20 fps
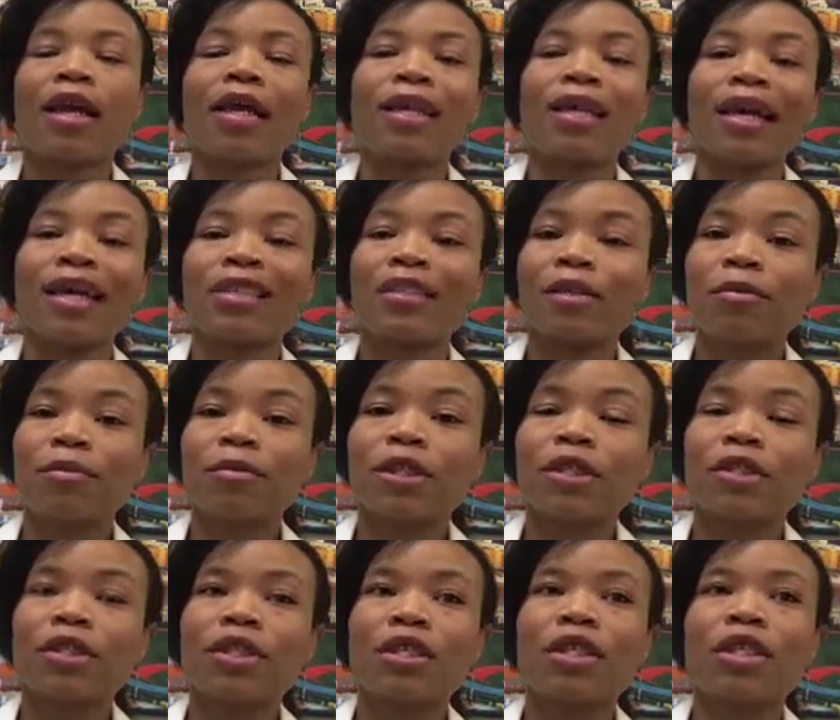Not to
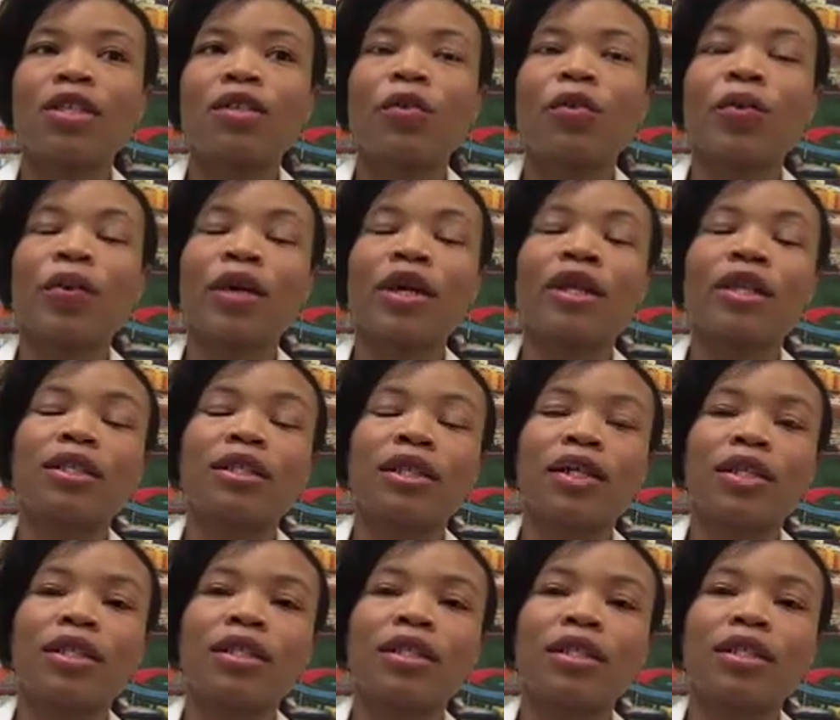mention, the
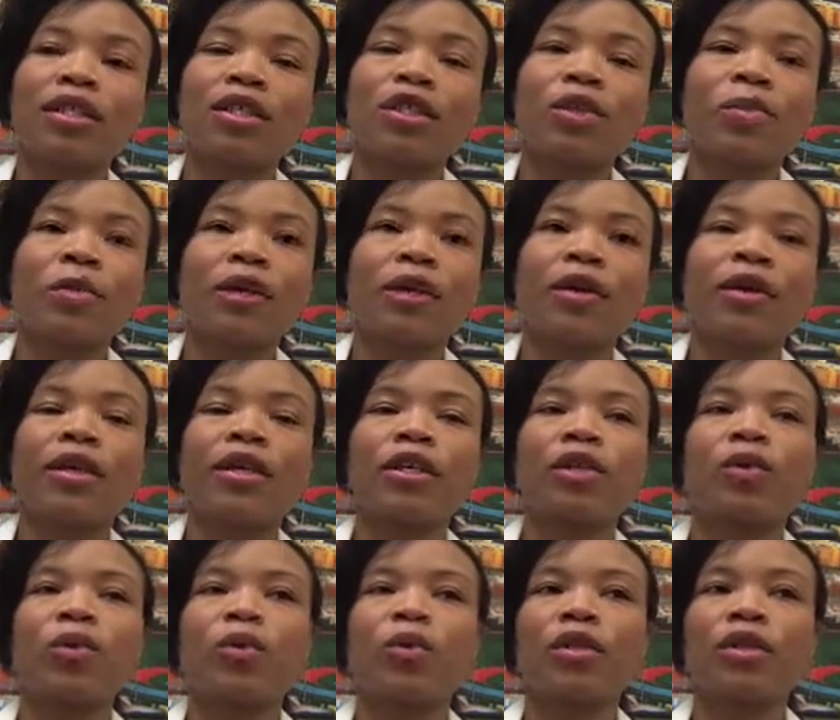orientation
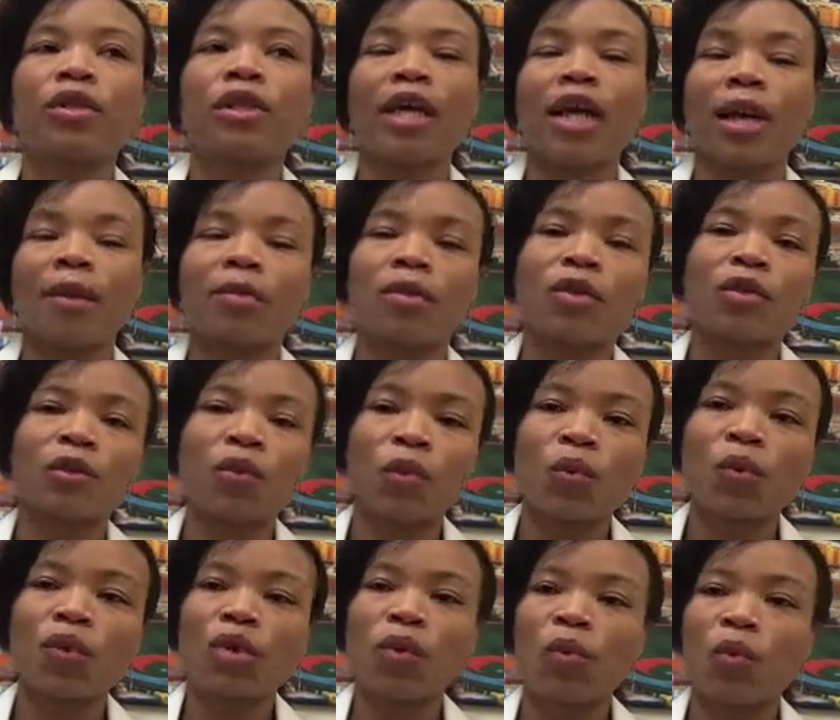experience was
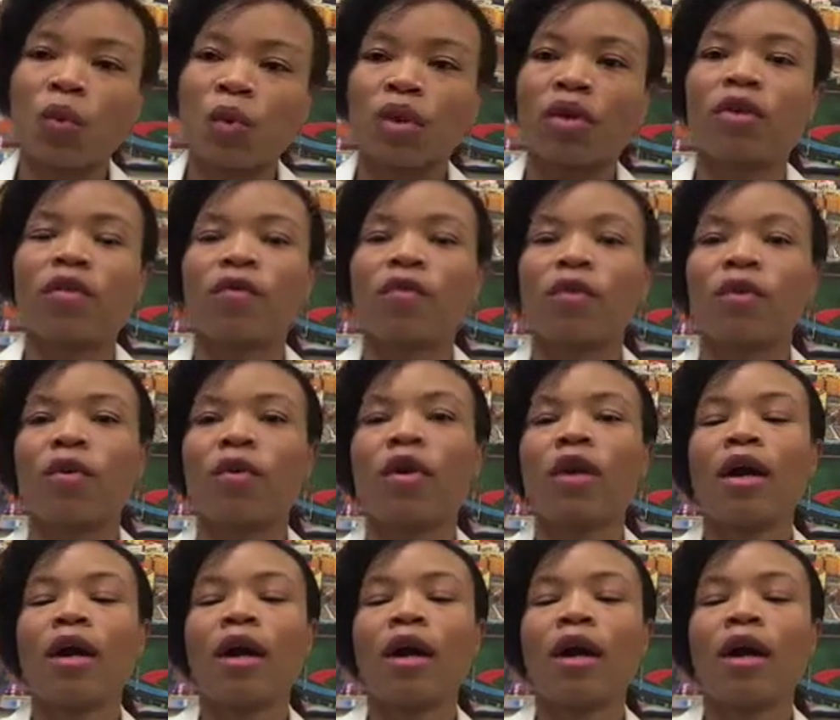absolutely wonderful.